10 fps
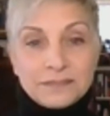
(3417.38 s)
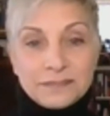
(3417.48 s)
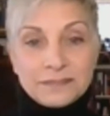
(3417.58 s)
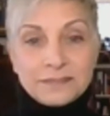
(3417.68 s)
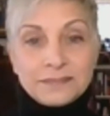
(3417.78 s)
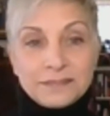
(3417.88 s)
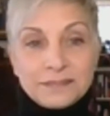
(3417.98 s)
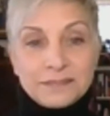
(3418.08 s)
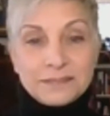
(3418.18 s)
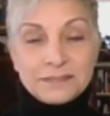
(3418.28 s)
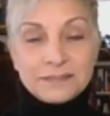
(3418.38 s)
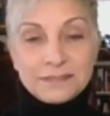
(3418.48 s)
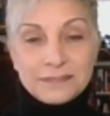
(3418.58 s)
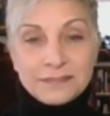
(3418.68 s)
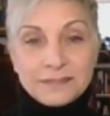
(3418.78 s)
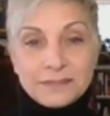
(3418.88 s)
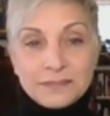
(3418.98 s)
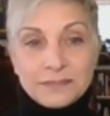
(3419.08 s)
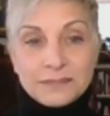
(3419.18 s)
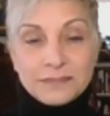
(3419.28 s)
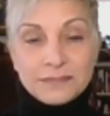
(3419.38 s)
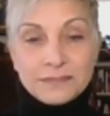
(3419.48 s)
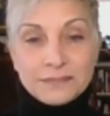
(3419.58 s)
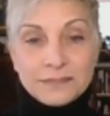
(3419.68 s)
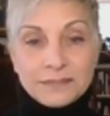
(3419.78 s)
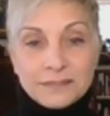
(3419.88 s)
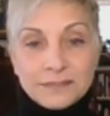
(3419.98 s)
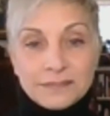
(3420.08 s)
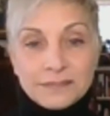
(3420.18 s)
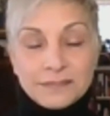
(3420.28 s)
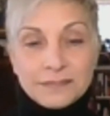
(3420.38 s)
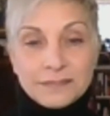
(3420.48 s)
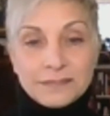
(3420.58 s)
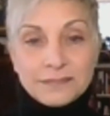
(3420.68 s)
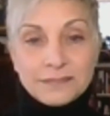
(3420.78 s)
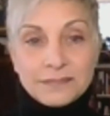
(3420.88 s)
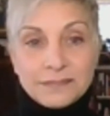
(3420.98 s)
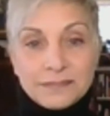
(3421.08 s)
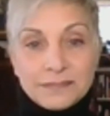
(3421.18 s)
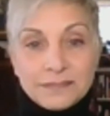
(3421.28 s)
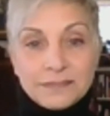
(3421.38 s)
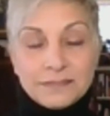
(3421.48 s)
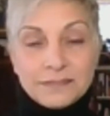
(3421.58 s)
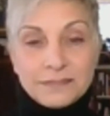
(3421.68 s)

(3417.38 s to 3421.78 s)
No words are spoken by the person on screen.